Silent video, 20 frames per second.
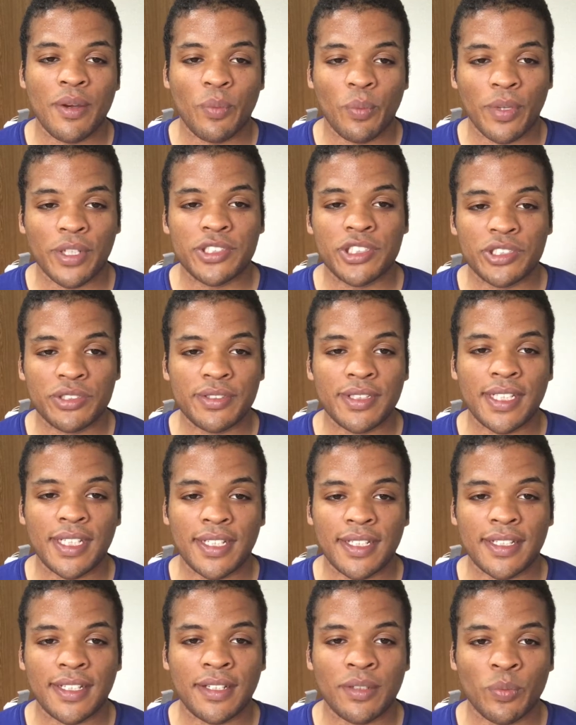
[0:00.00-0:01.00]
what you
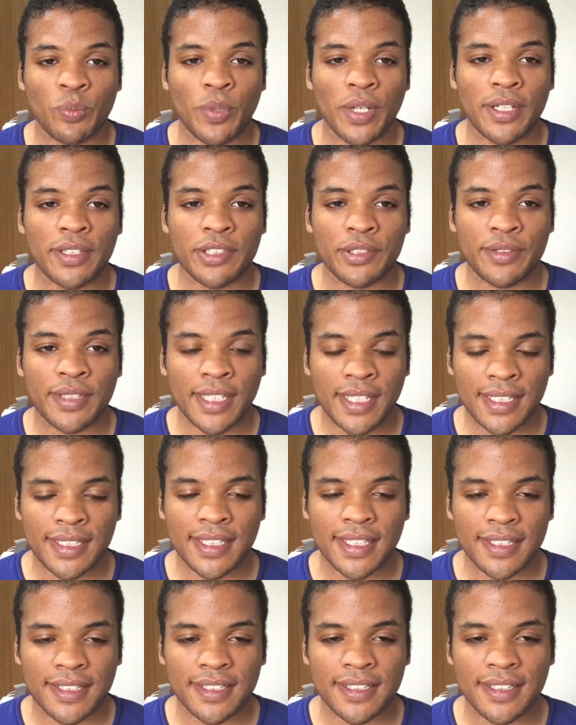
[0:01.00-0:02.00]
eat and where you eat
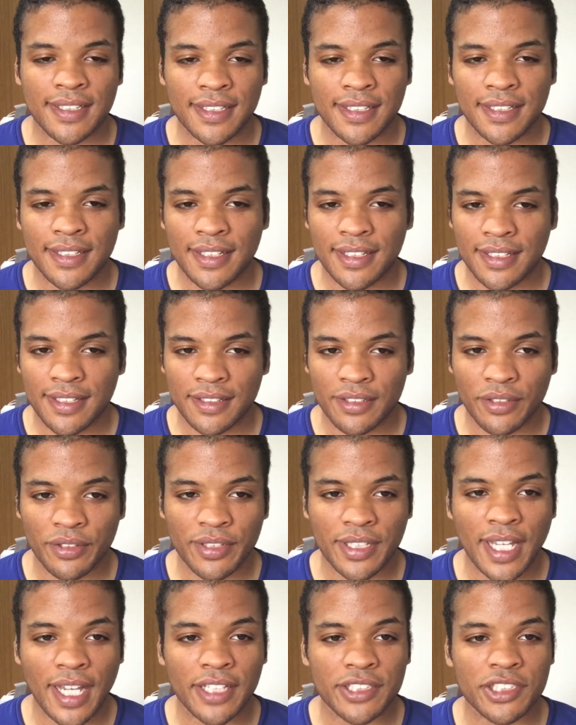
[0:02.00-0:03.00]
it.
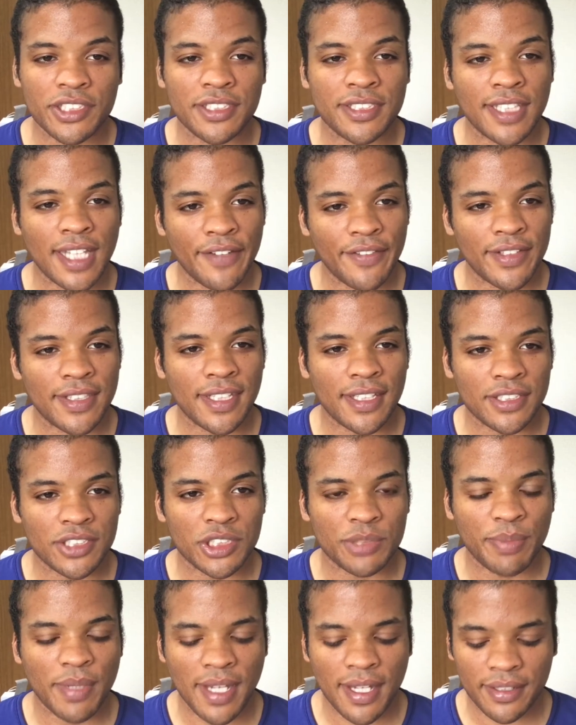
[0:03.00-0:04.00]
Location is everything in
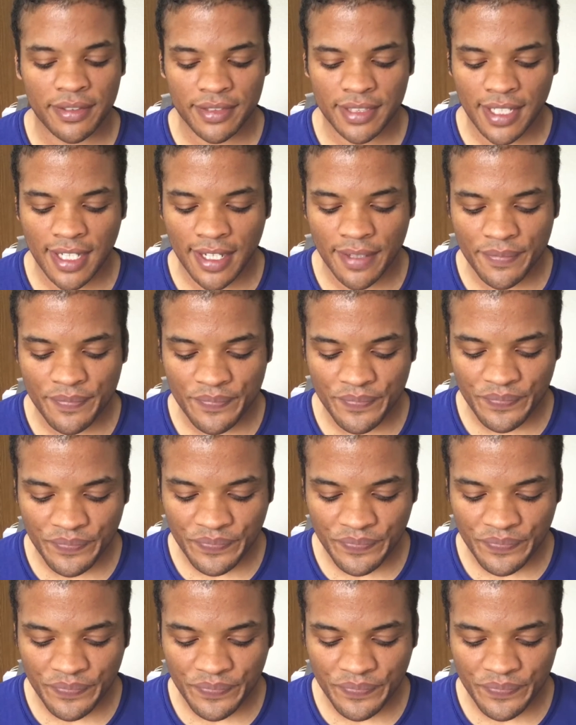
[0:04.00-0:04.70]
Japan, okay?